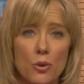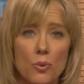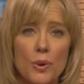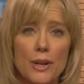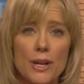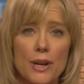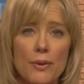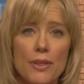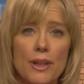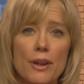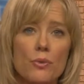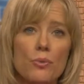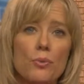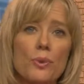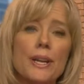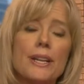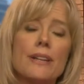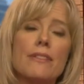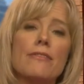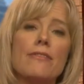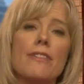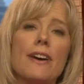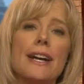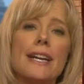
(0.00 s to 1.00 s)
We know that
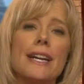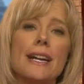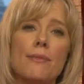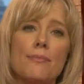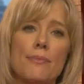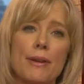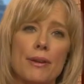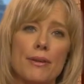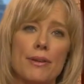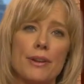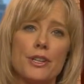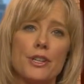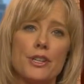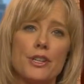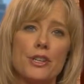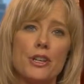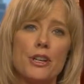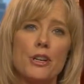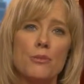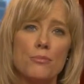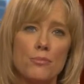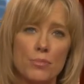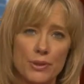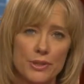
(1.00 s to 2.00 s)
redefining marriage
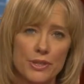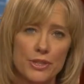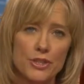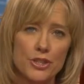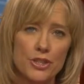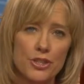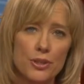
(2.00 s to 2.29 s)
puts